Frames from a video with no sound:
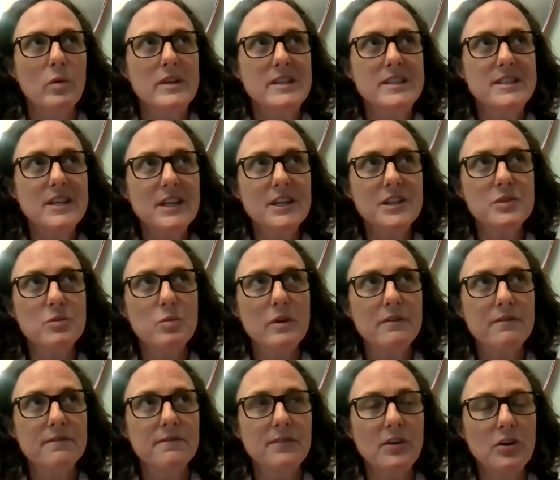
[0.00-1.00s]
did is we
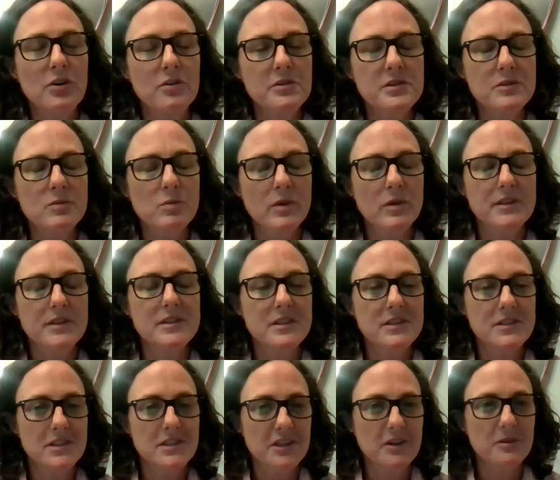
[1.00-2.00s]
first went to
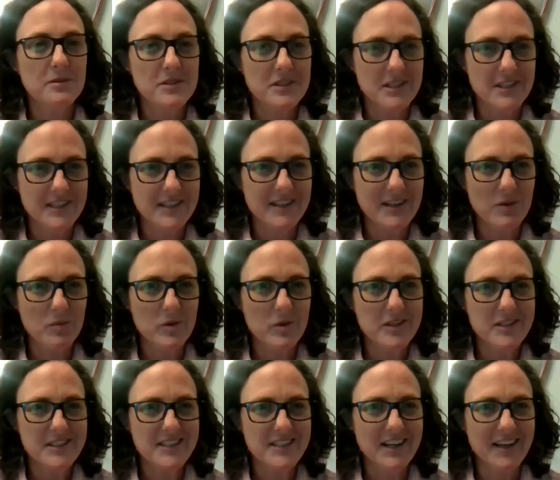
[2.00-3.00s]
DOT and we
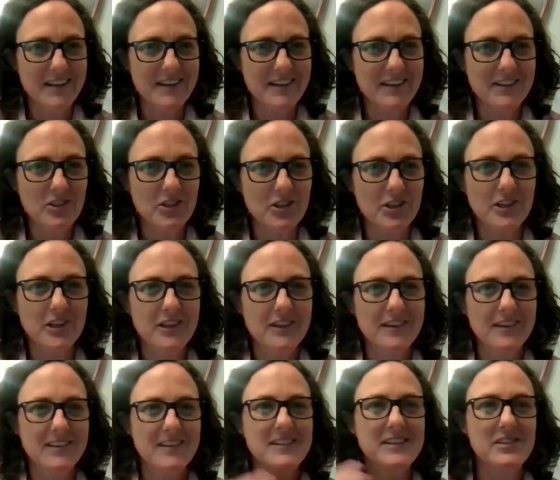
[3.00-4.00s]
said, look,
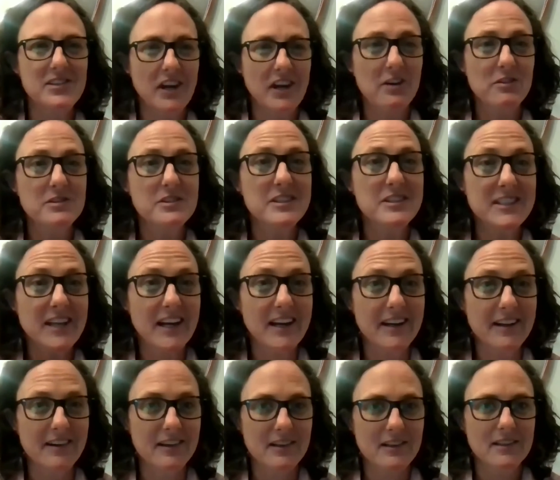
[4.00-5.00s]
here's the
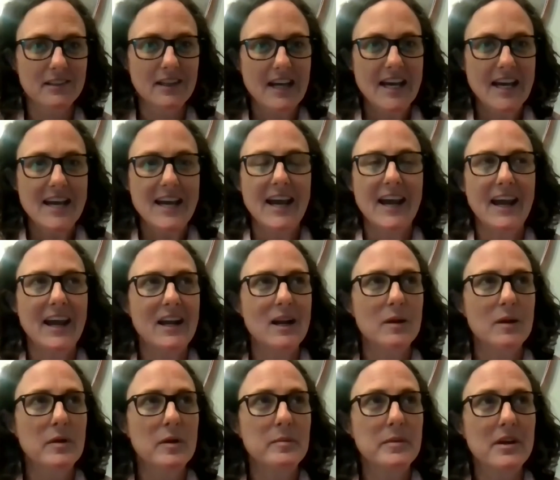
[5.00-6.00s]
data. And
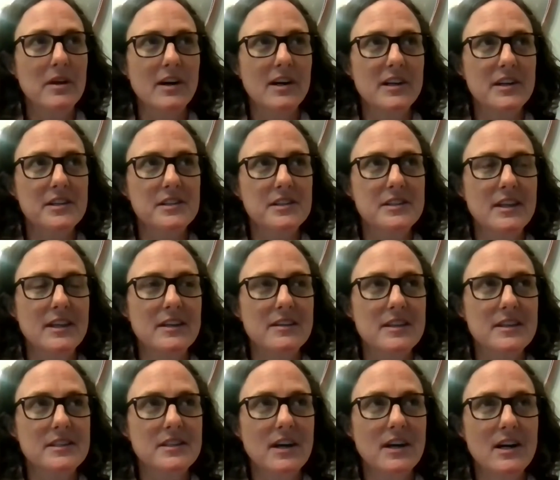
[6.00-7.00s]
I'm going to be honest that at
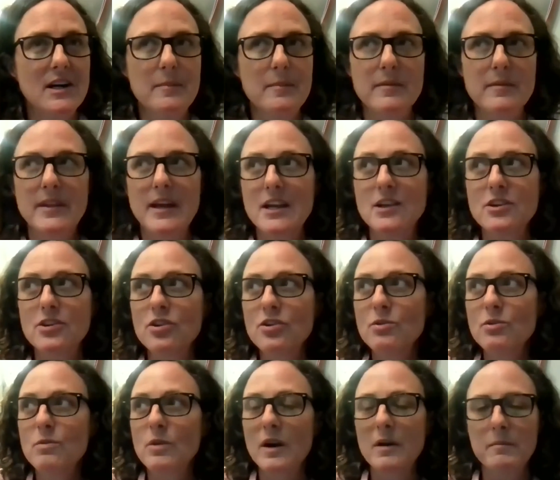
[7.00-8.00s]
the time they
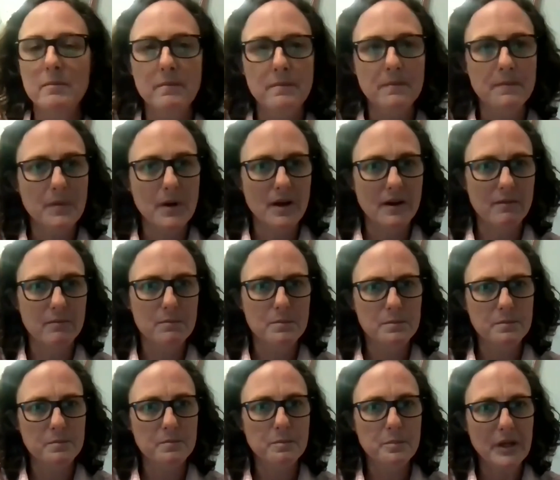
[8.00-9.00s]
knew
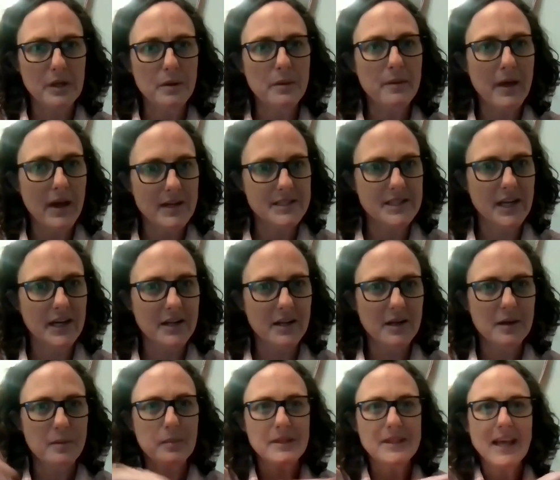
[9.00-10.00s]
bit of that
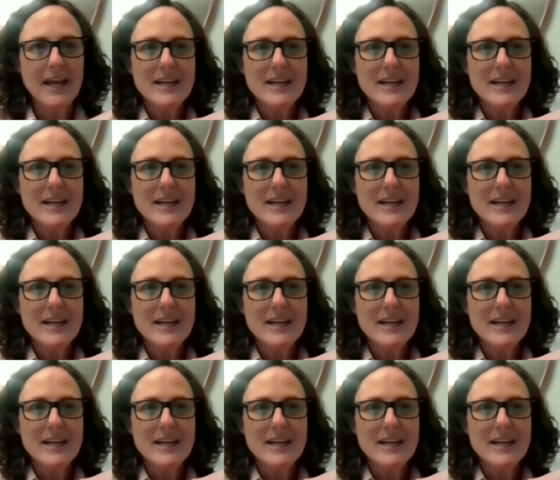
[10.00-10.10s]
data, but